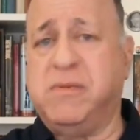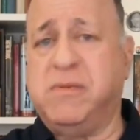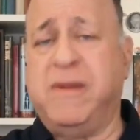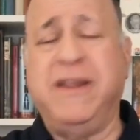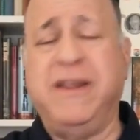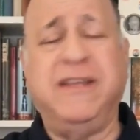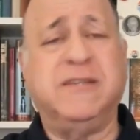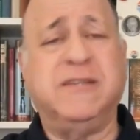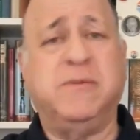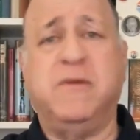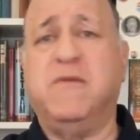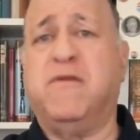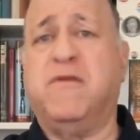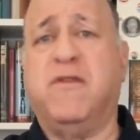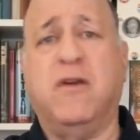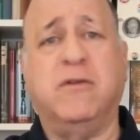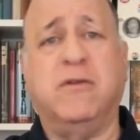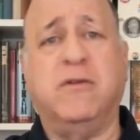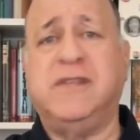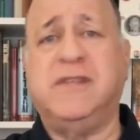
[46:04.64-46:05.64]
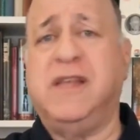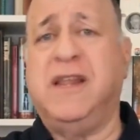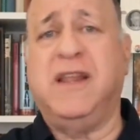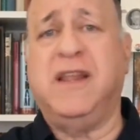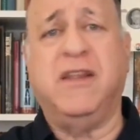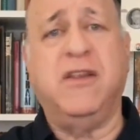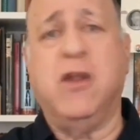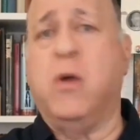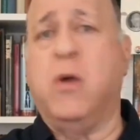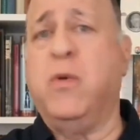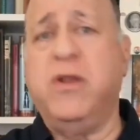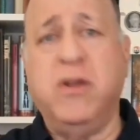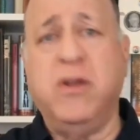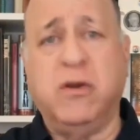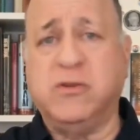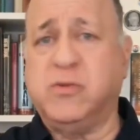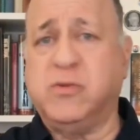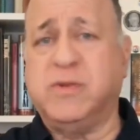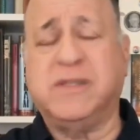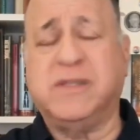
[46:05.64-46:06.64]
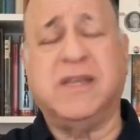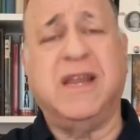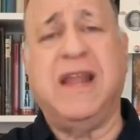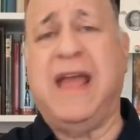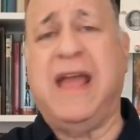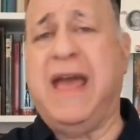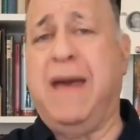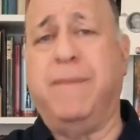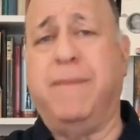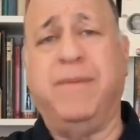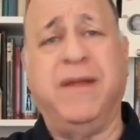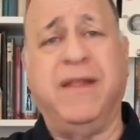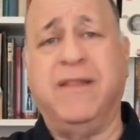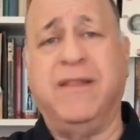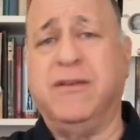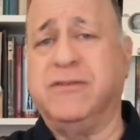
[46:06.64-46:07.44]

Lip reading: money has been frozen and no one knows what's going to happen.